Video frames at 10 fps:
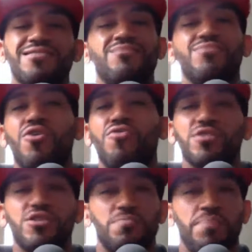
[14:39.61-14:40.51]
let them go over
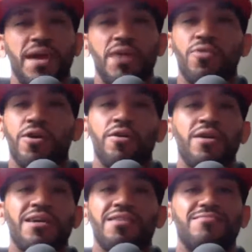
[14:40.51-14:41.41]
to Japan where
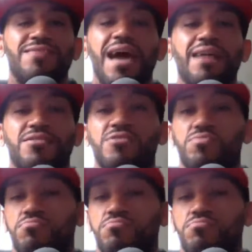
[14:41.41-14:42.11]
that's